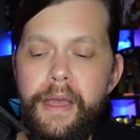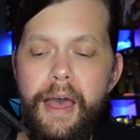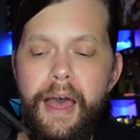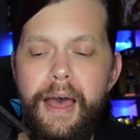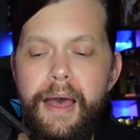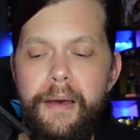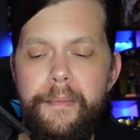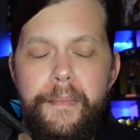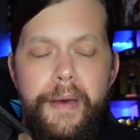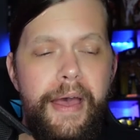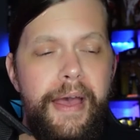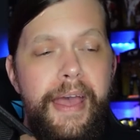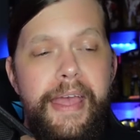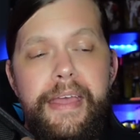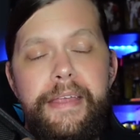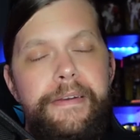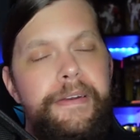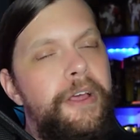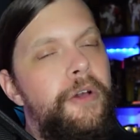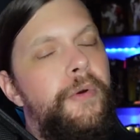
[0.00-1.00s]
Um, I
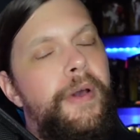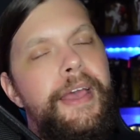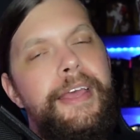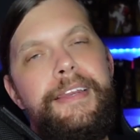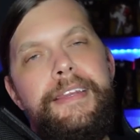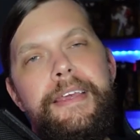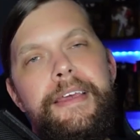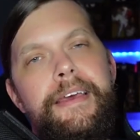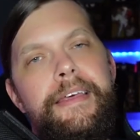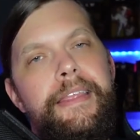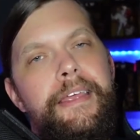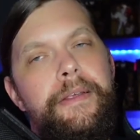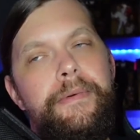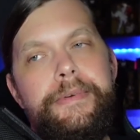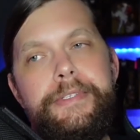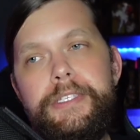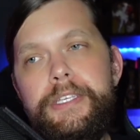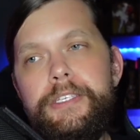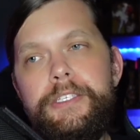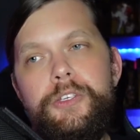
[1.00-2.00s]
had no idea that it
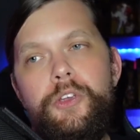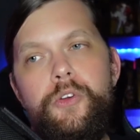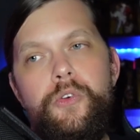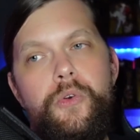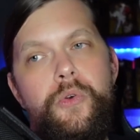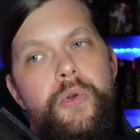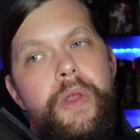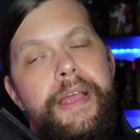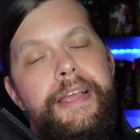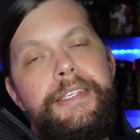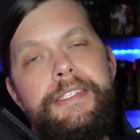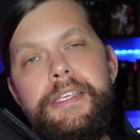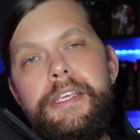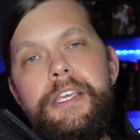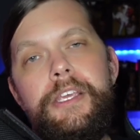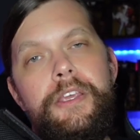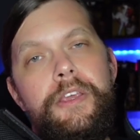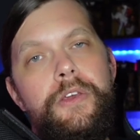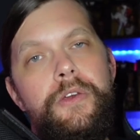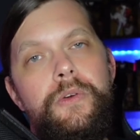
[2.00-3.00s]
was this crazy
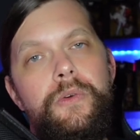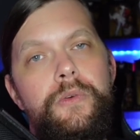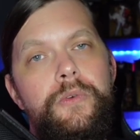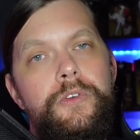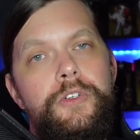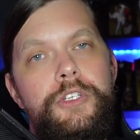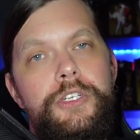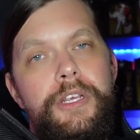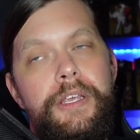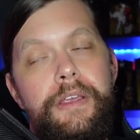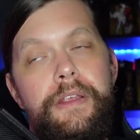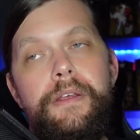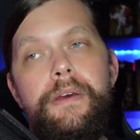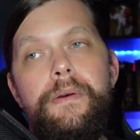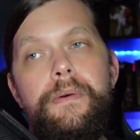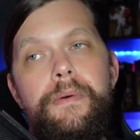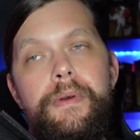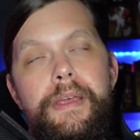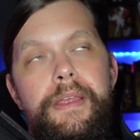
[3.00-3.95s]
huge, you know,